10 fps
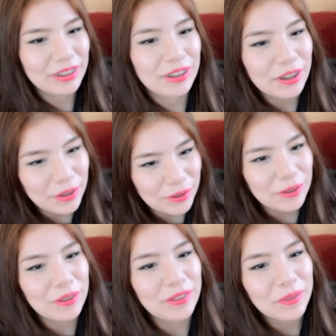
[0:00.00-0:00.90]
Yo,
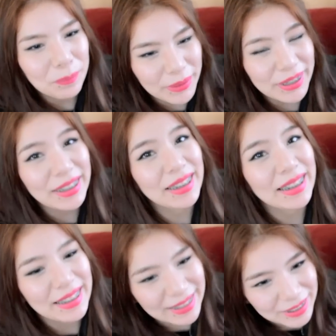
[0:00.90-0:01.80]
breaking
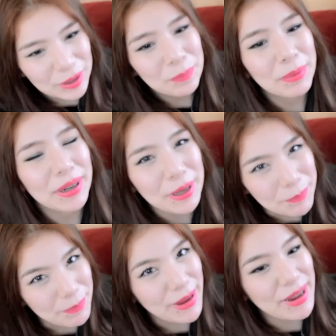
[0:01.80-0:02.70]

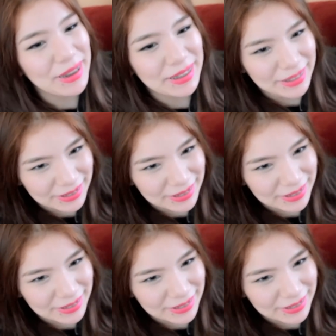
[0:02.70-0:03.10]
it back.